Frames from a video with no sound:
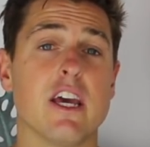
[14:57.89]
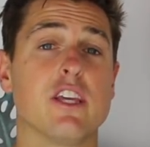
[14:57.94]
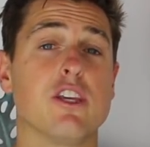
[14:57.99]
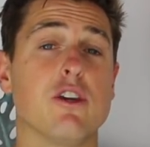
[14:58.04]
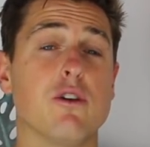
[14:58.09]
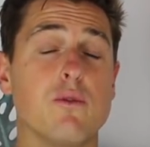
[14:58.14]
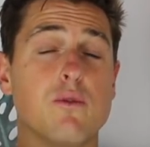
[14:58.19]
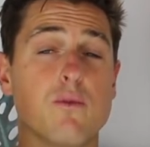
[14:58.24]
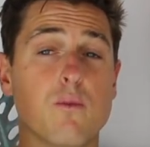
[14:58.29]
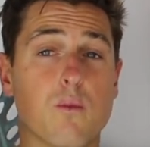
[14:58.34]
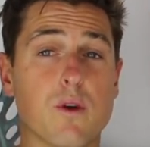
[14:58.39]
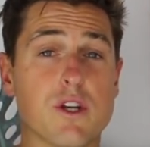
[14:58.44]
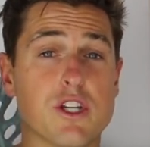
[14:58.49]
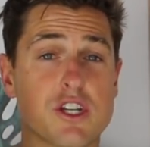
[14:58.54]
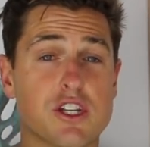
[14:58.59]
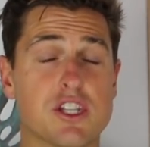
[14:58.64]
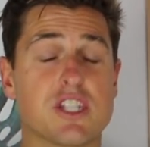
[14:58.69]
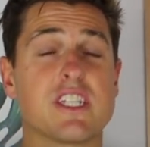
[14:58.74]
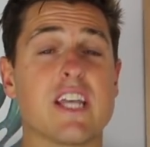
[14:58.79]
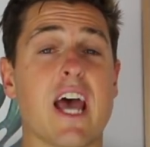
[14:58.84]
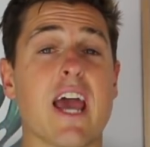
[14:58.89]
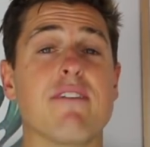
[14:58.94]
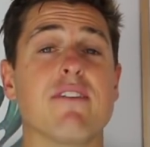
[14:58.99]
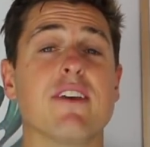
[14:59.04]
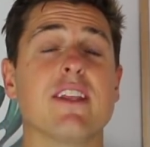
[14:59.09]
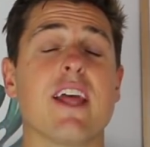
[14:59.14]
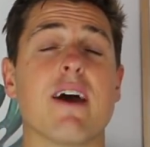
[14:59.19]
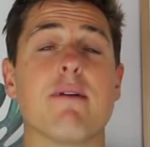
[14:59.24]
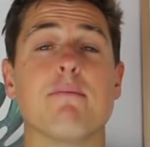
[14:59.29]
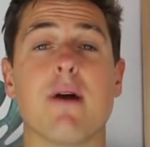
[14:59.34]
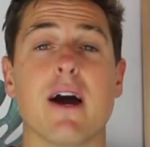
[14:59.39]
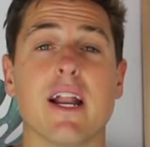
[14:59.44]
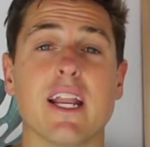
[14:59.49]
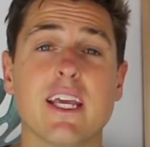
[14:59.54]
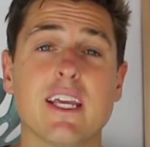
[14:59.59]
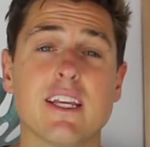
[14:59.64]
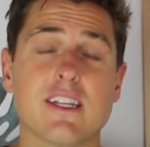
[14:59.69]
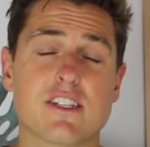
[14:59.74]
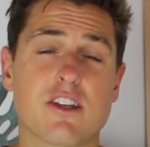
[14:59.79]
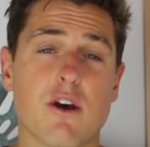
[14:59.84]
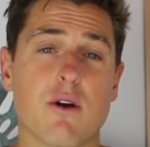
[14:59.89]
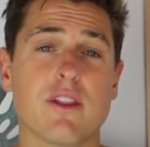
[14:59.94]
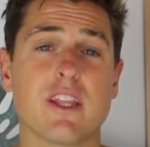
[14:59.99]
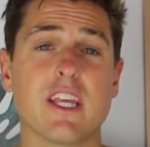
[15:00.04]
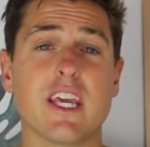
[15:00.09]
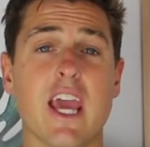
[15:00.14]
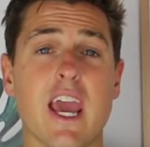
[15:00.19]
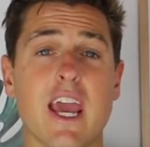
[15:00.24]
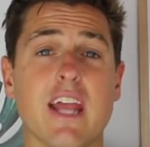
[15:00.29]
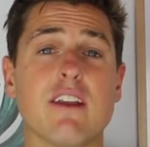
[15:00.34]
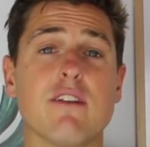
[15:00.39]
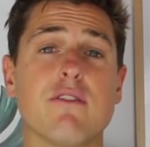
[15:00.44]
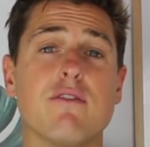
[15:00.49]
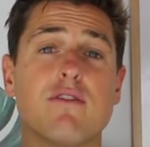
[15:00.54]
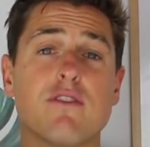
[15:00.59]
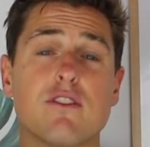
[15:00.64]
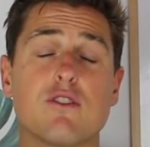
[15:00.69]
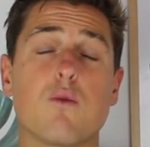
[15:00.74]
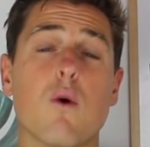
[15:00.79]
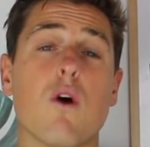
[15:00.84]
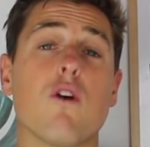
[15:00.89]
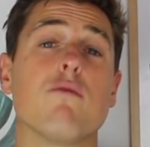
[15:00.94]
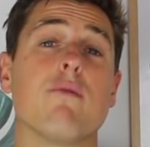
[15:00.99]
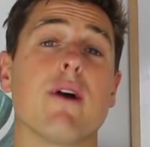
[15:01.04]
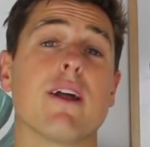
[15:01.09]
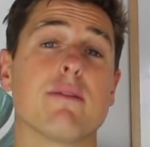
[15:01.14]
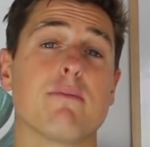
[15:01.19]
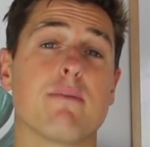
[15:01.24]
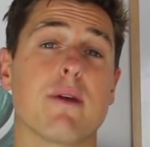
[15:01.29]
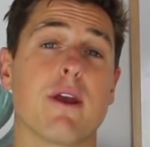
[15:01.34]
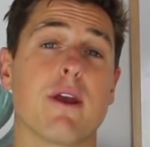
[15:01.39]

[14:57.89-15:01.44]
you were just saving that money. So at the end of twelve month